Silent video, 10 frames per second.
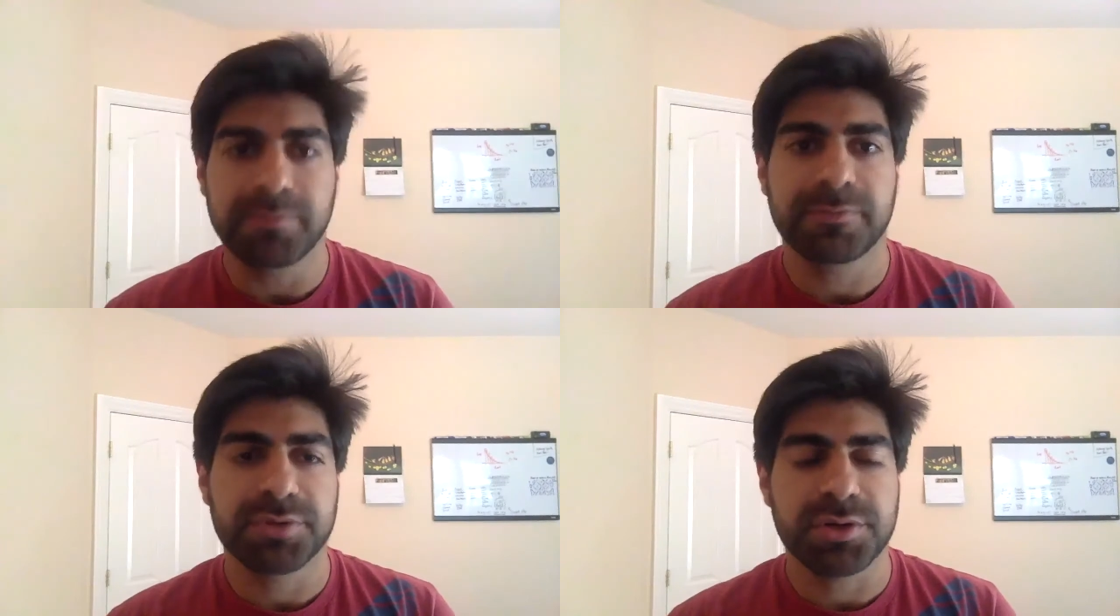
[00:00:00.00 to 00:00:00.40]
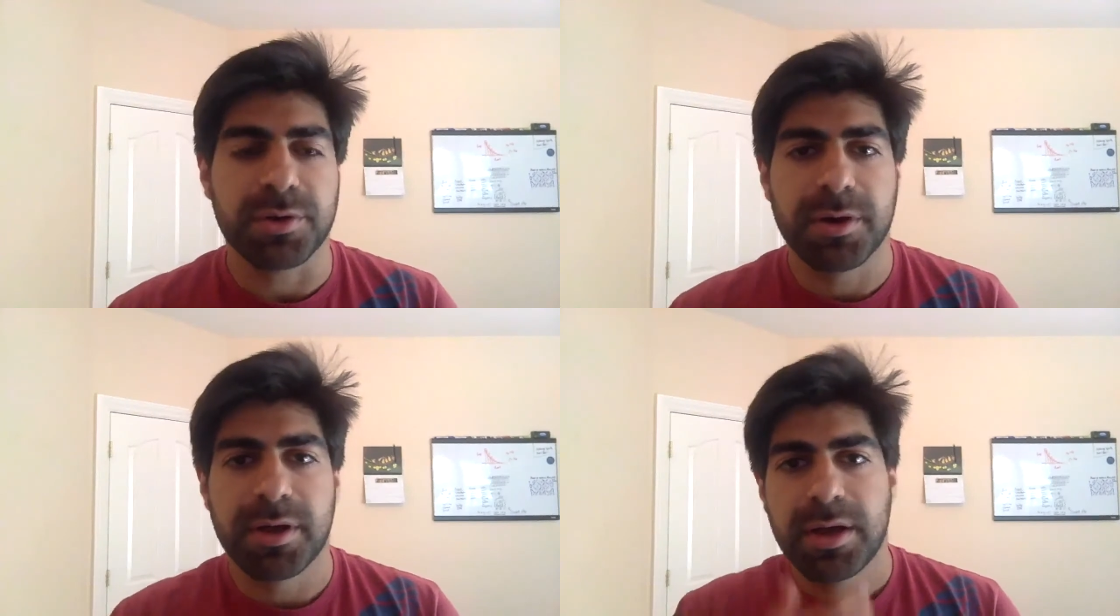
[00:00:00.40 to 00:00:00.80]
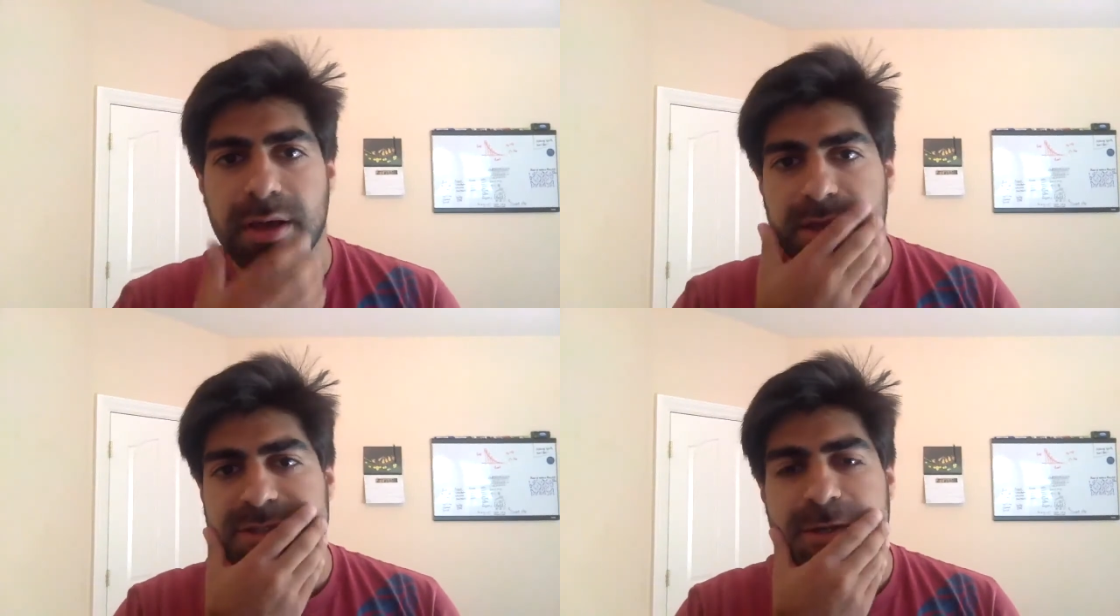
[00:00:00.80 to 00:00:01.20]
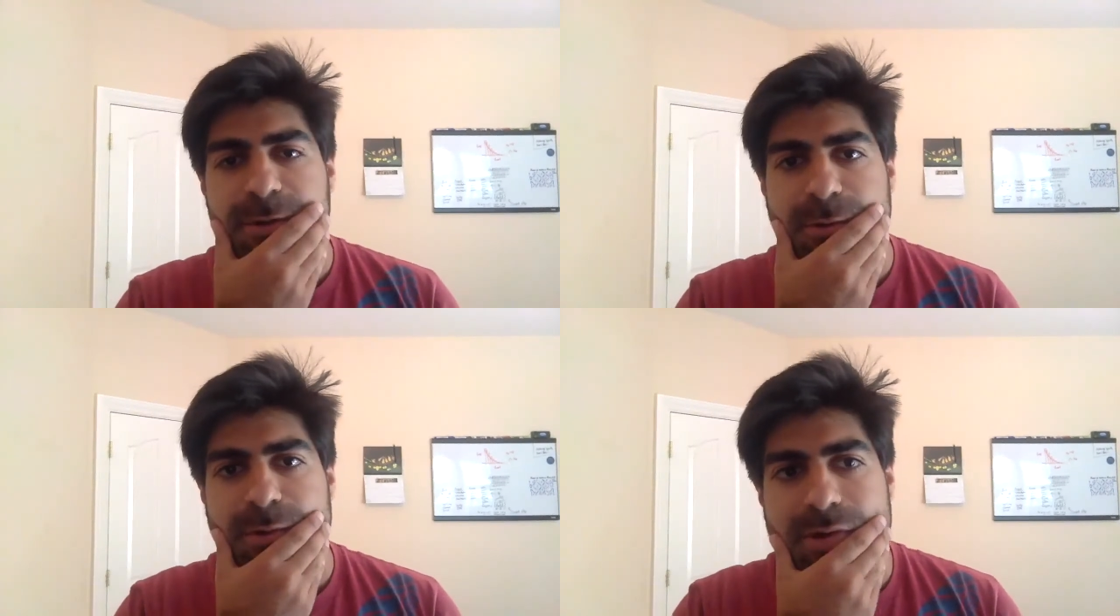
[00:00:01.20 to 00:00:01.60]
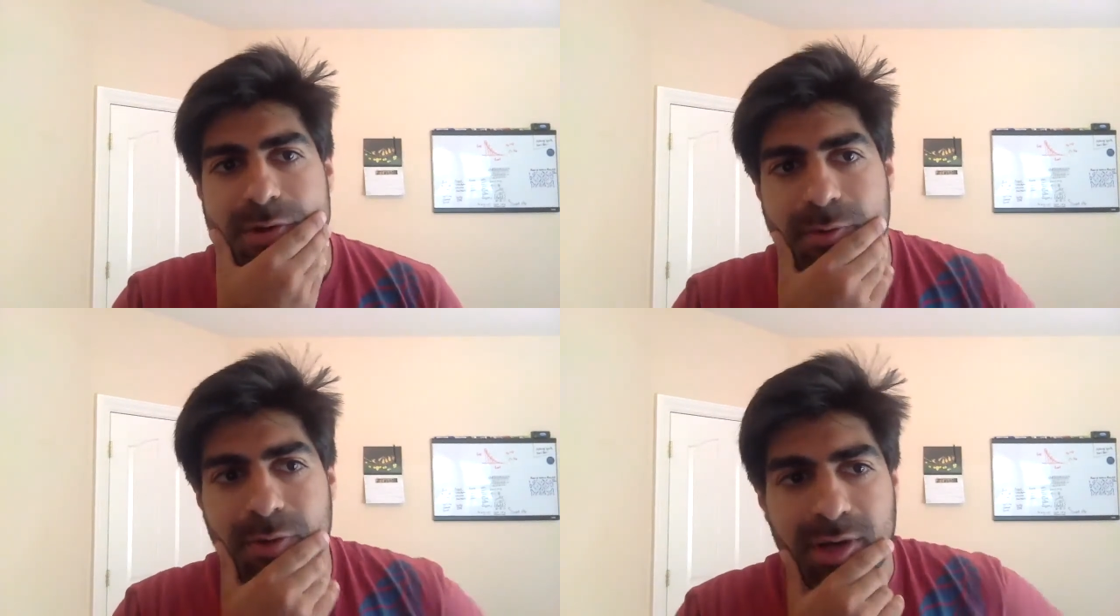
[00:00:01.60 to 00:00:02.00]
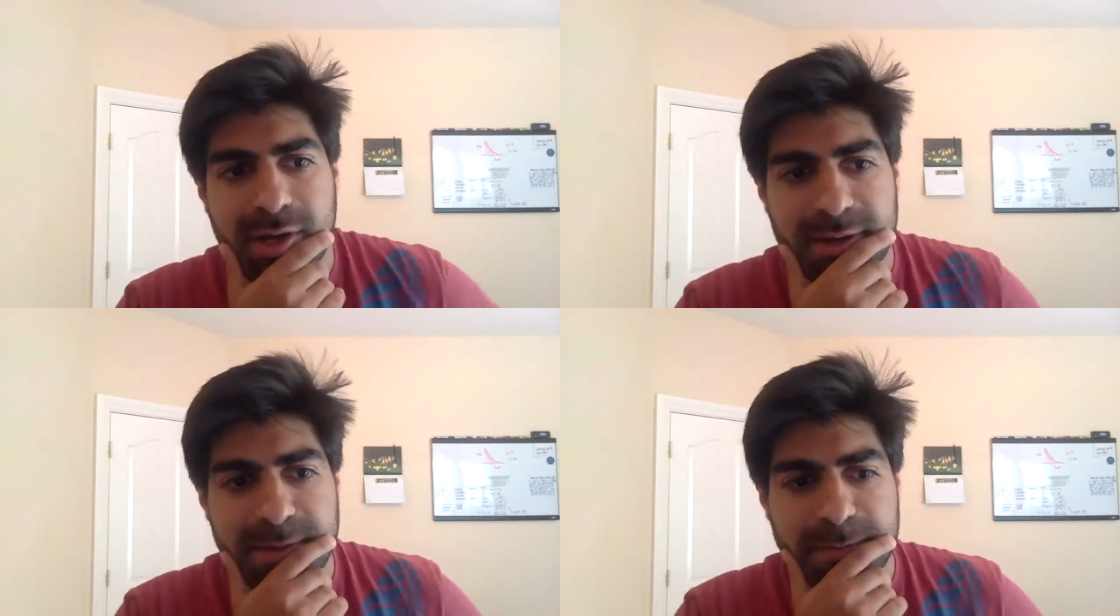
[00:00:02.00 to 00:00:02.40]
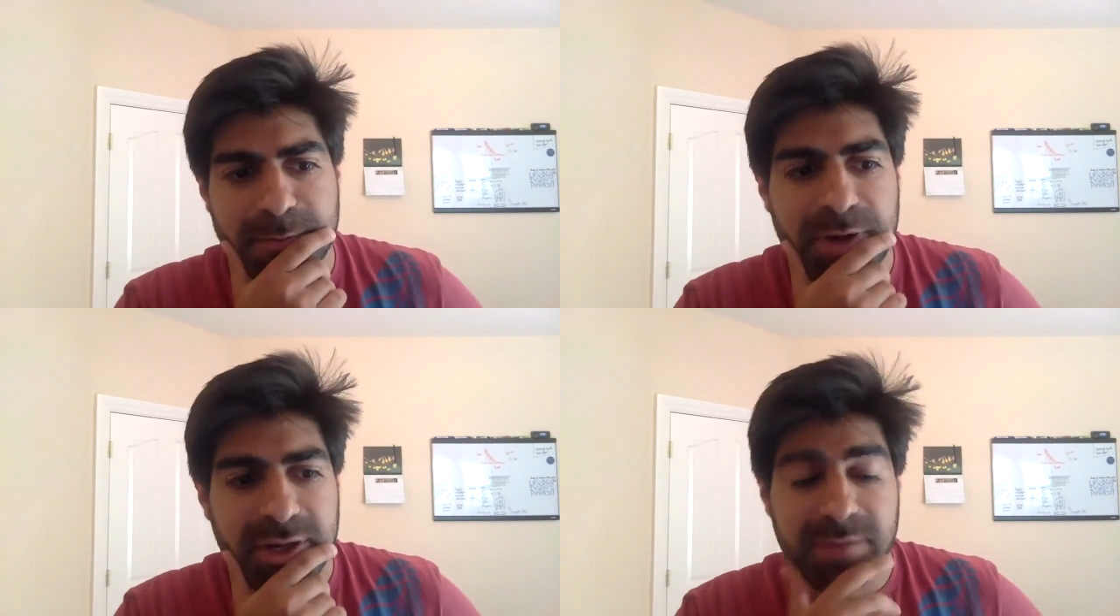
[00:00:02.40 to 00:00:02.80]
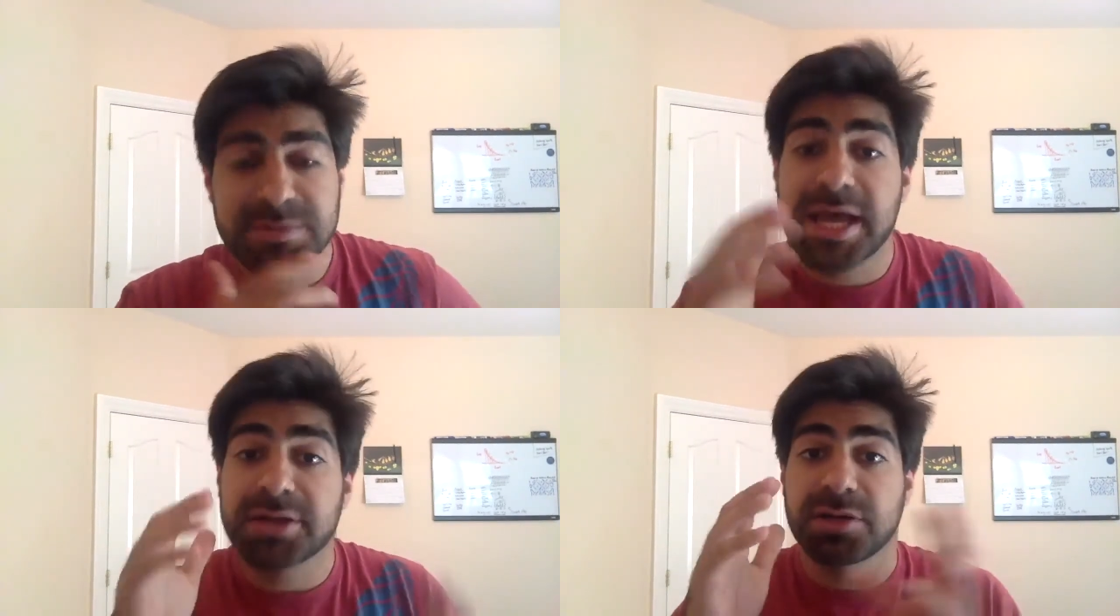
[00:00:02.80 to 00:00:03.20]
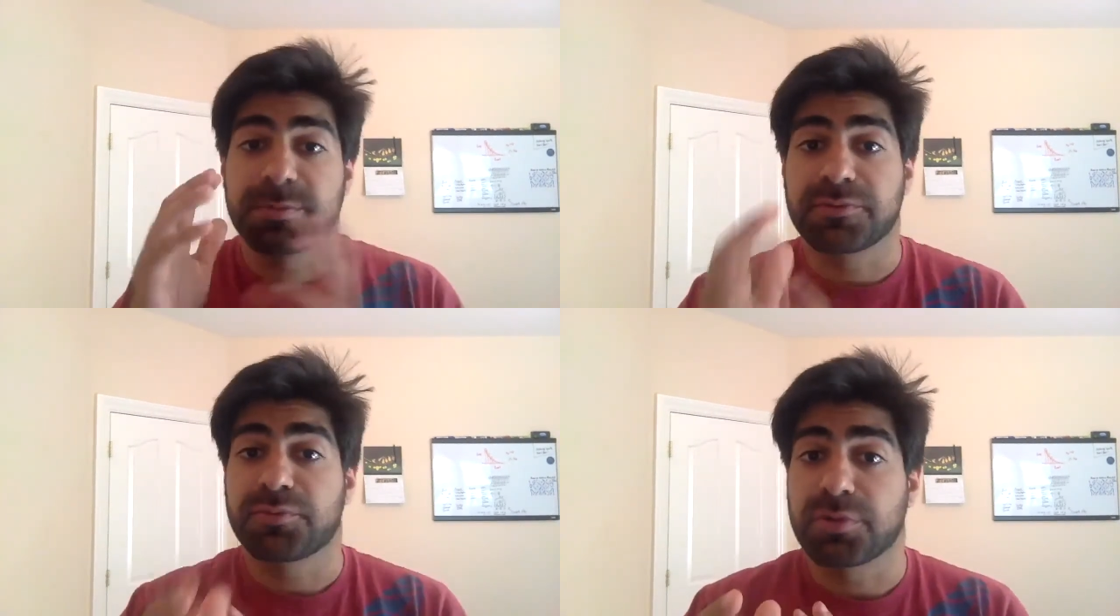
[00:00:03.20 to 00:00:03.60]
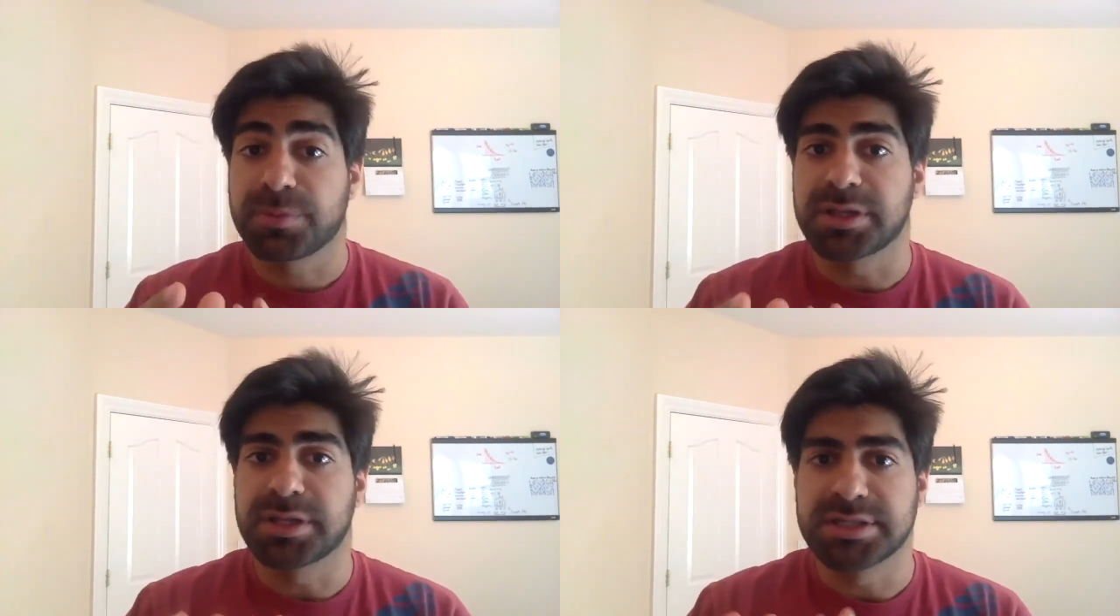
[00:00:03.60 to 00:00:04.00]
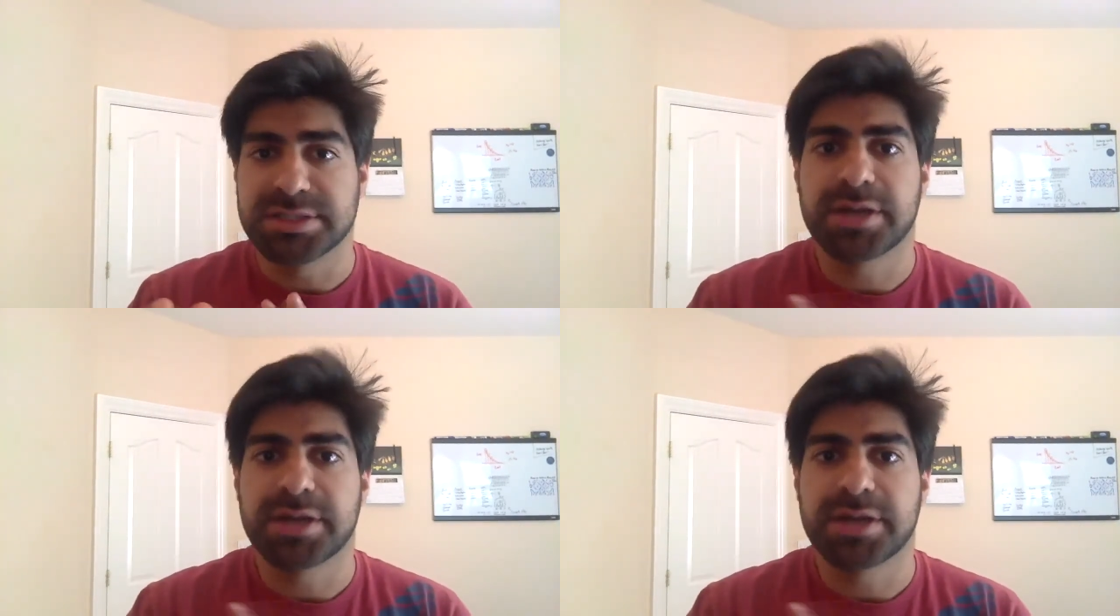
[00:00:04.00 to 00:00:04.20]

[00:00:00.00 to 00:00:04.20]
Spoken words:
for sure. So when it comes to actually performing this,